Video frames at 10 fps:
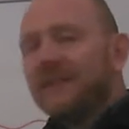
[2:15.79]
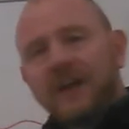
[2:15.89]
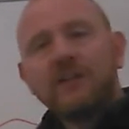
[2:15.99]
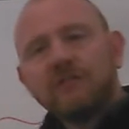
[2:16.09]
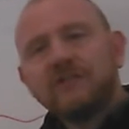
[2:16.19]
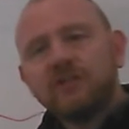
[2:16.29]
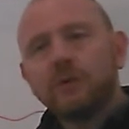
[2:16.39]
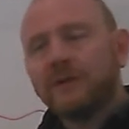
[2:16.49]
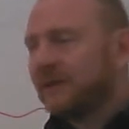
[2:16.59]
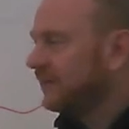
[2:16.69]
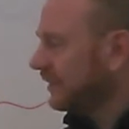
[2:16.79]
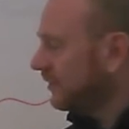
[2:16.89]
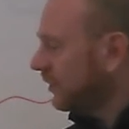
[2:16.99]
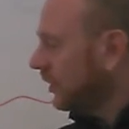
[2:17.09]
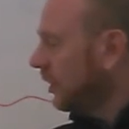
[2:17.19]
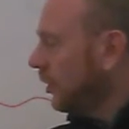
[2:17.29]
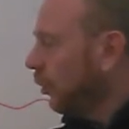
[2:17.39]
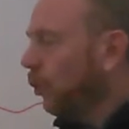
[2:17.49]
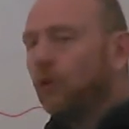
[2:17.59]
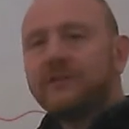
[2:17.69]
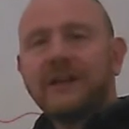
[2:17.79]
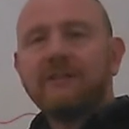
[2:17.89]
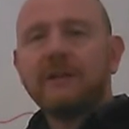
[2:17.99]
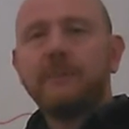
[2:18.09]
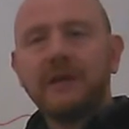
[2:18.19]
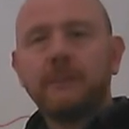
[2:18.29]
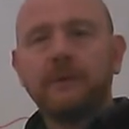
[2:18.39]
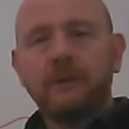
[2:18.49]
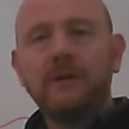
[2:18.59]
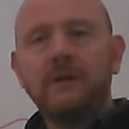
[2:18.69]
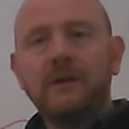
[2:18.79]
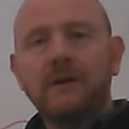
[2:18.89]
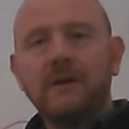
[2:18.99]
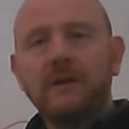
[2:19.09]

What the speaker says: The other issue with this is that ordinary people